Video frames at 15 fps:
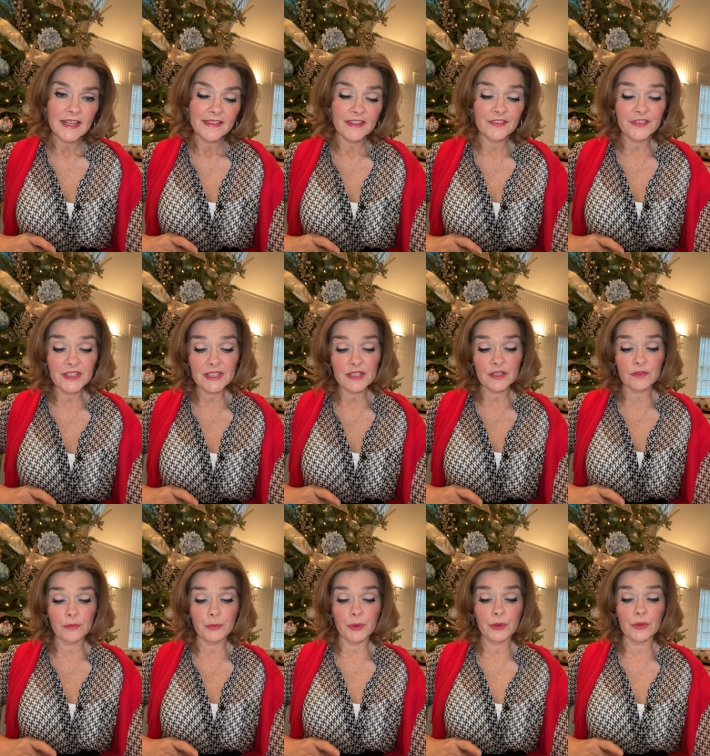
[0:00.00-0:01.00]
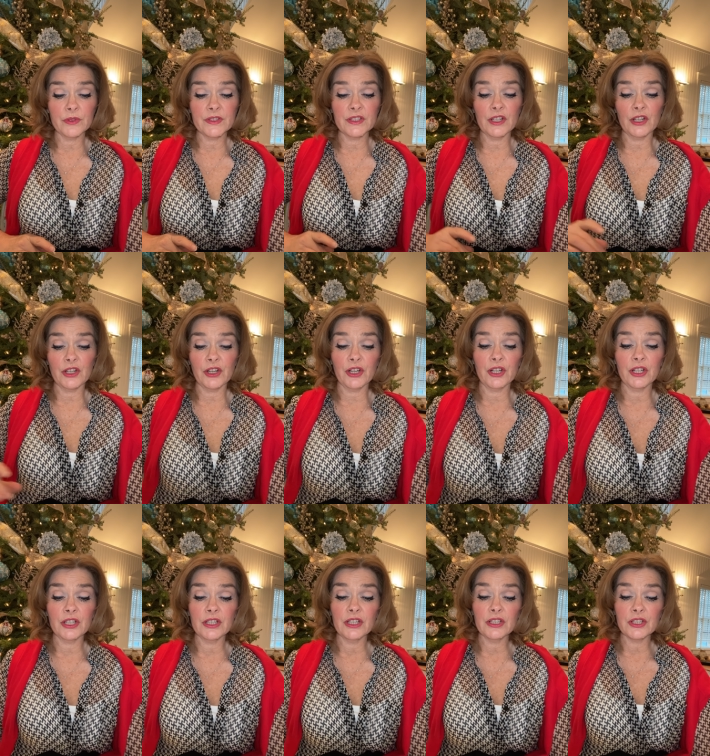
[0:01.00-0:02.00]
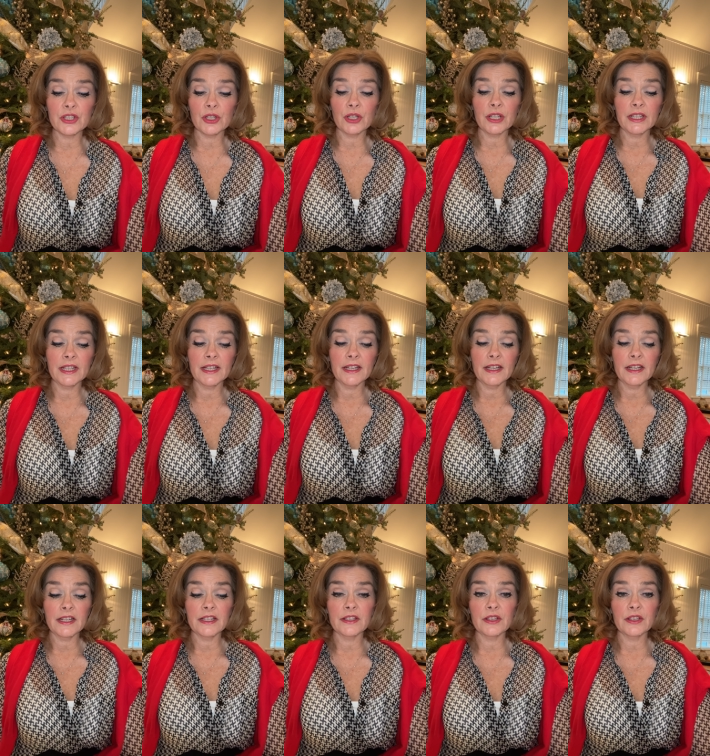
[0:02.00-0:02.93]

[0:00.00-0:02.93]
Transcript: The Feast of Booths occurred during uh,